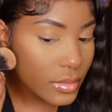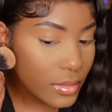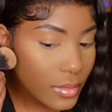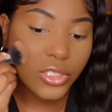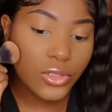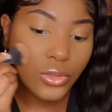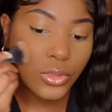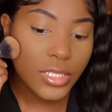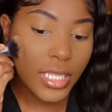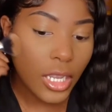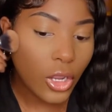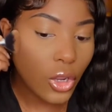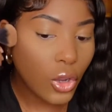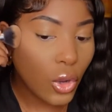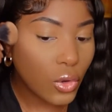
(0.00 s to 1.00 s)
i do
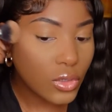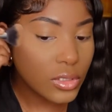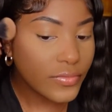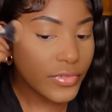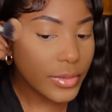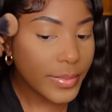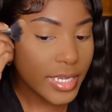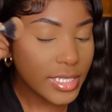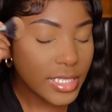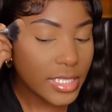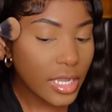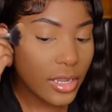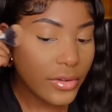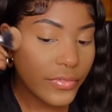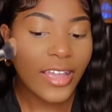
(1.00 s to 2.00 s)
set goals for
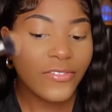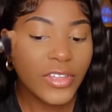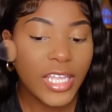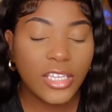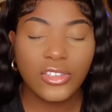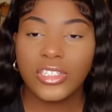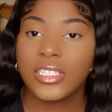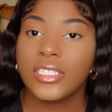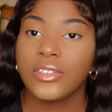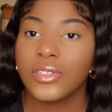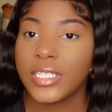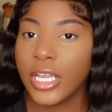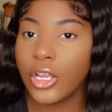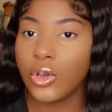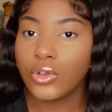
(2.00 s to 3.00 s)
myself i feel like you should still
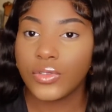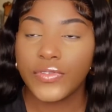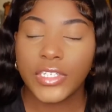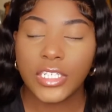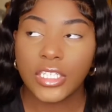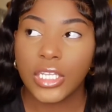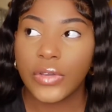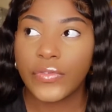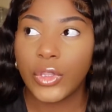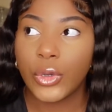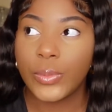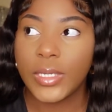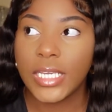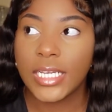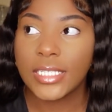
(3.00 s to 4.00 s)
set goals for yourself though
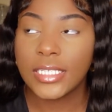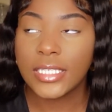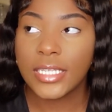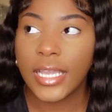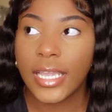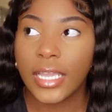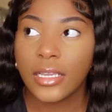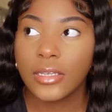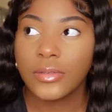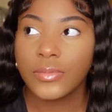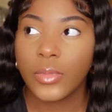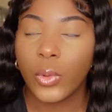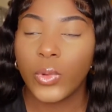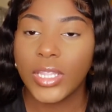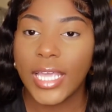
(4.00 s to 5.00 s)
because it's like
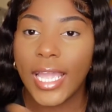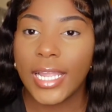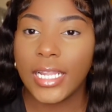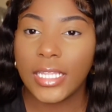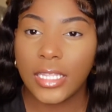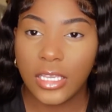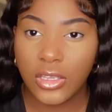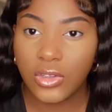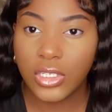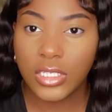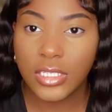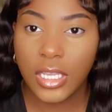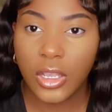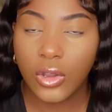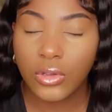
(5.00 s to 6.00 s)
with anything you should
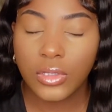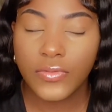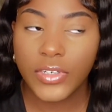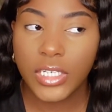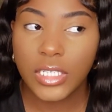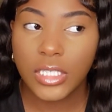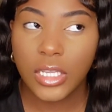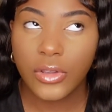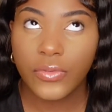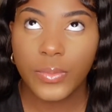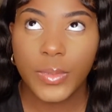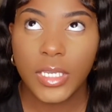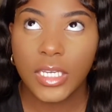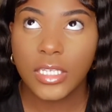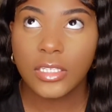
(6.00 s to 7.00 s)
set goals for yourself
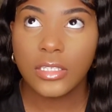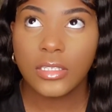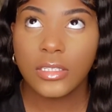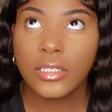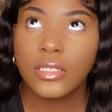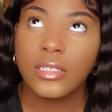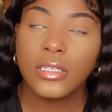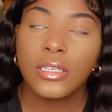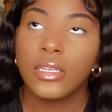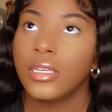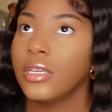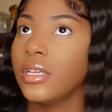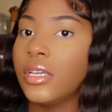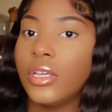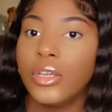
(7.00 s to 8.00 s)
because
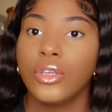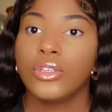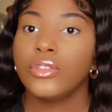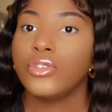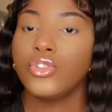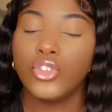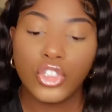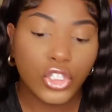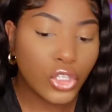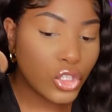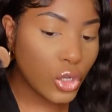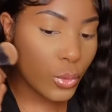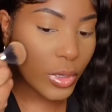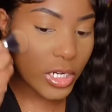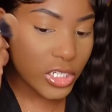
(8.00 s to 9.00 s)
you just
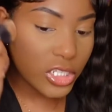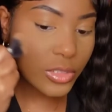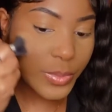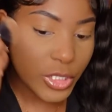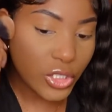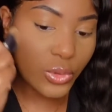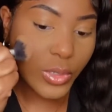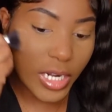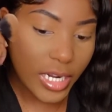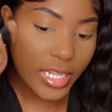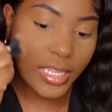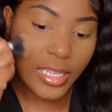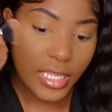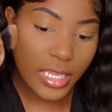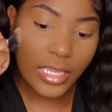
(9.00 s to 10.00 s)
don't want to just be doing
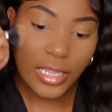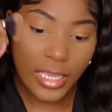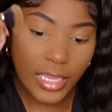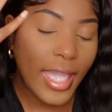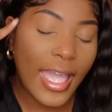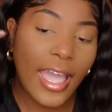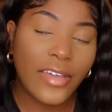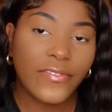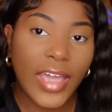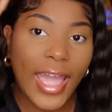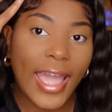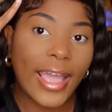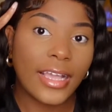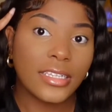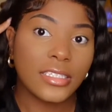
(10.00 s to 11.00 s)
anything like
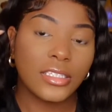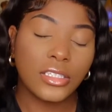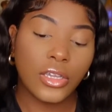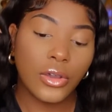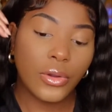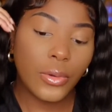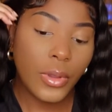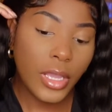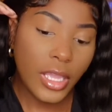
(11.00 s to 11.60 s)
half-ass so